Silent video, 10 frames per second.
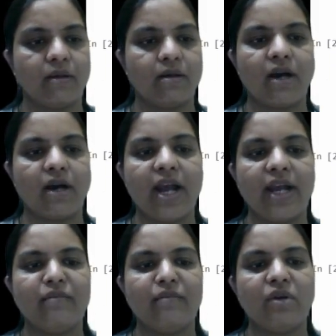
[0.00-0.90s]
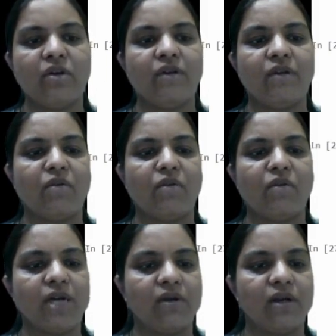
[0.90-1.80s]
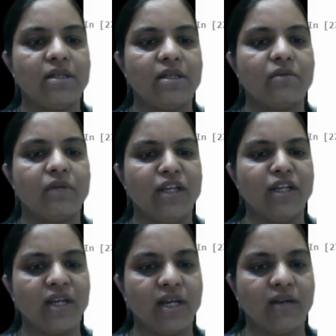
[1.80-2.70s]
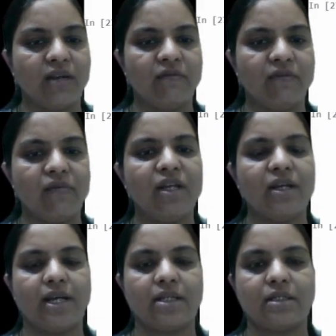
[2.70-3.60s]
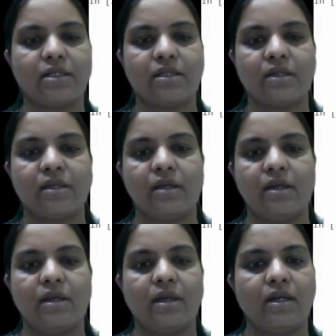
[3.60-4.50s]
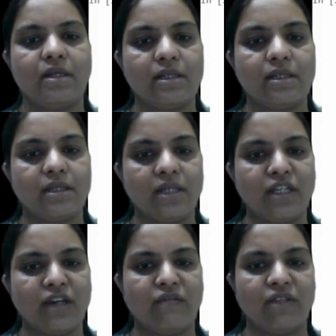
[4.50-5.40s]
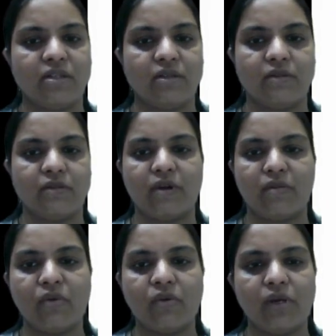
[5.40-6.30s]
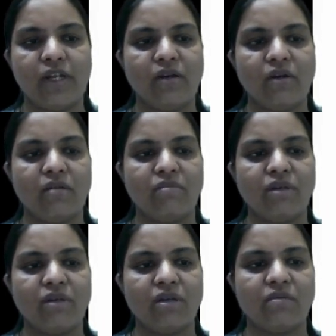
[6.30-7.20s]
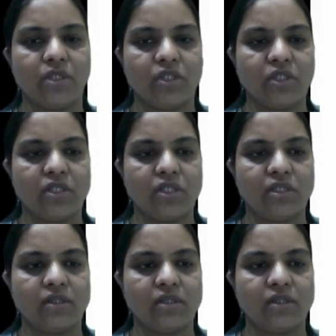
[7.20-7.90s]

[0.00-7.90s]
A high number of downward outliers could indicate frequent crashes, discouraging investors from holding long-term positions.